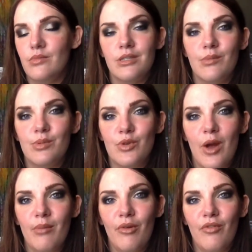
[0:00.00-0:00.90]

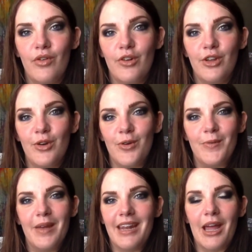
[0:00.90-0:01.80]
Subscribe if you're new,
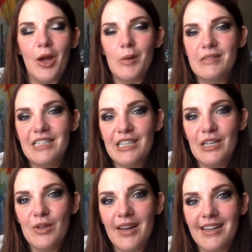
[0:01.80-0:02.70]
and I hope to see
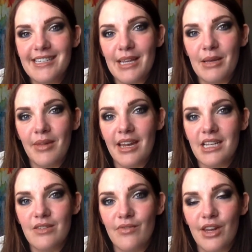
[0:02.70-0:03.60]
you guys in my
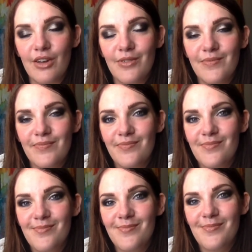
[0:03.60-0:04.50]
next video.
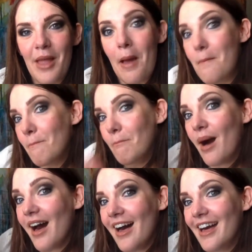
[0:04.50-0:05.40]

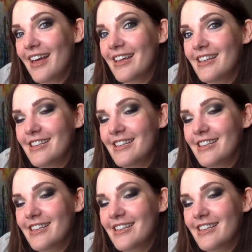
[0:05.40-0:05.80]
Bye!